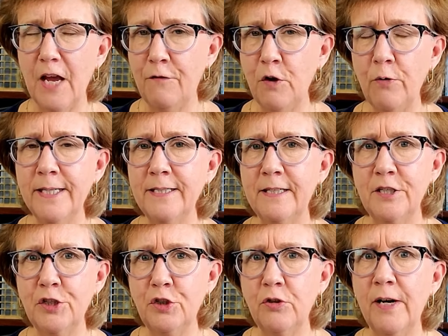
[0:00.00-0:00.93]
If your
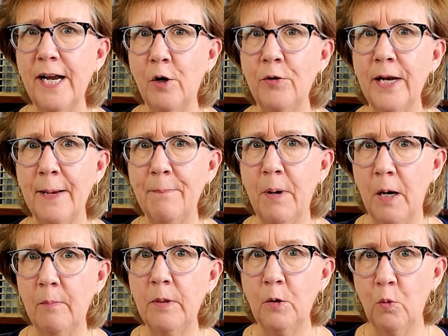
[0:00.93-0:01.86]
ancestor held a
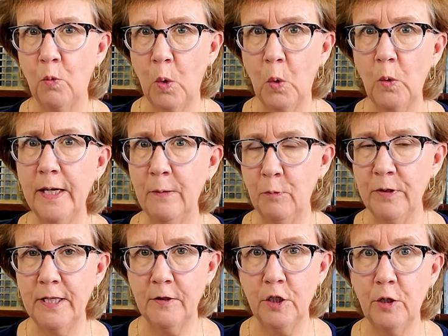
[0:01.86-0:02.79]
public role
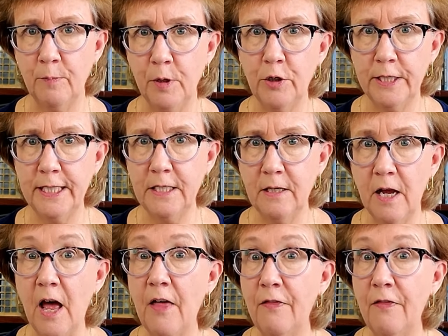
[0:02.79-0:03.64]
within the community,